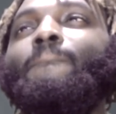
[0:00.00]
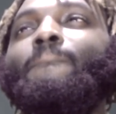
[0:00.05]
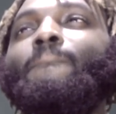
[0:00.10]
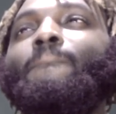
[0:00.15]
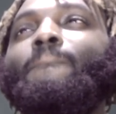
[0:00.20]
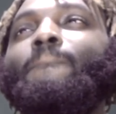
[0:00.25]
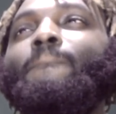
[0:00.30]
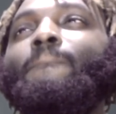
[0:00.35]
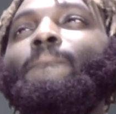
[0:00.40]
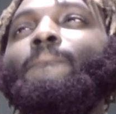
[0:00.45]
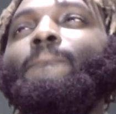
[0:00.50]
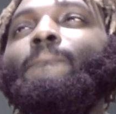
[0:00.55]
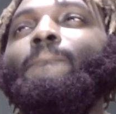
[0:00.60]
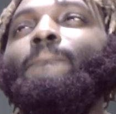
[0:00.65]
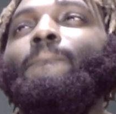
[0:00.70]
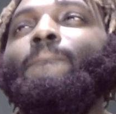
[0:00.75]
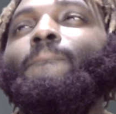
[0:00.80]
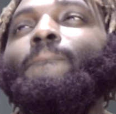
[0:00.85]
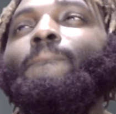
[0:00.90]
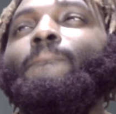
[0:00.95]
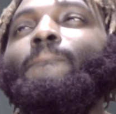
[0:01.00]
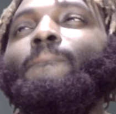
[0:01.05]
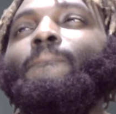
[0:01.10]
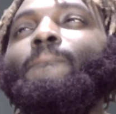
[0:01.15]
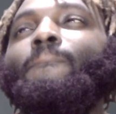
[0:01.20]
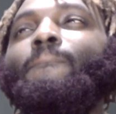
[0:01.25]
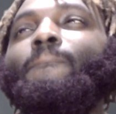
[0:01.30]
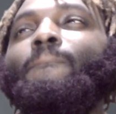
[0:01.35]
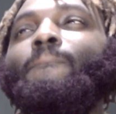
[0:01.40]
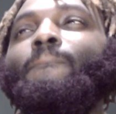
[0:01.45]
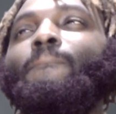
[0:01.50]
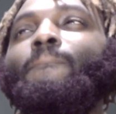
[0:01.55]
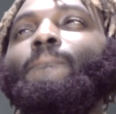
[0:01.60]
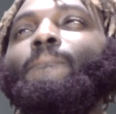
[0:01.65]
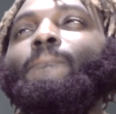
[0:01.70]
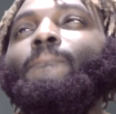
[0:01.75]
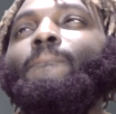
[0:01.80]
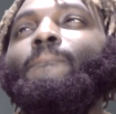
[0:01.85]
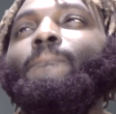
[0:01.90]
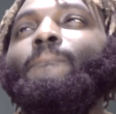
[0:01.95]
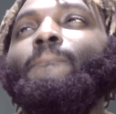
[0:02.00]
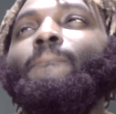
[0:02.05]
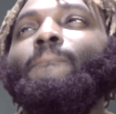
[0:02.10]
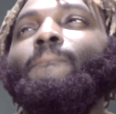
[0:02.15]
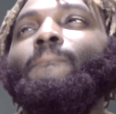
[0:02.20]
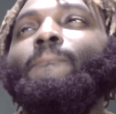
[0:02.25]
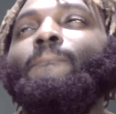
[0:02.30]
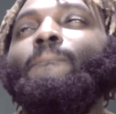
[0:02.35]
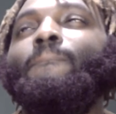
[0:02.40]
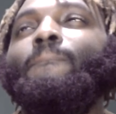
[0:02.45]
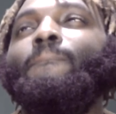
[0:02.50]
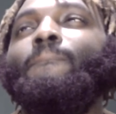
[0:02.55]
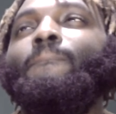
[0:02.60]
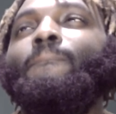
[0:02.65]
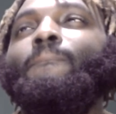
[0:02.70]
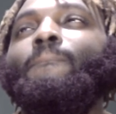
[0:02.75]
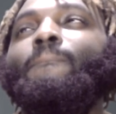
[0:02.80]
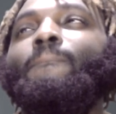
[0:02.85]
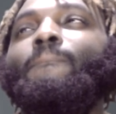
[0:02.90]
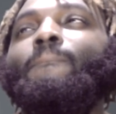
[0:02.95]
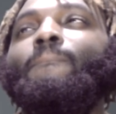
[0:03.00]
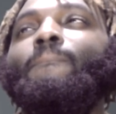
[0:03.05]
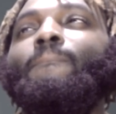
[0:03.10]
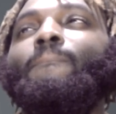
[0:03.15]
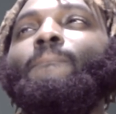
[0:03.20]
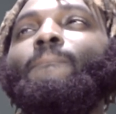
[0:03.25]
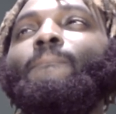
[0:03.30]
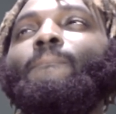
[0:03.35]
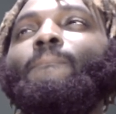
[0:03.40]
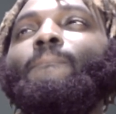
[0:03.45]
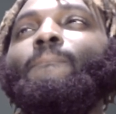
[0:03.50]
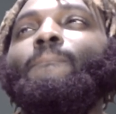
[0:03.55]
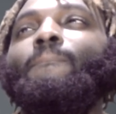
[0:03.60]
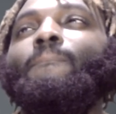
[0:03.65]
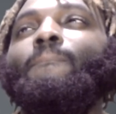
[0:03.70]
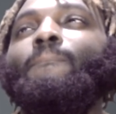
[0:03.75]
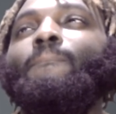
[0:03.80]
(silent)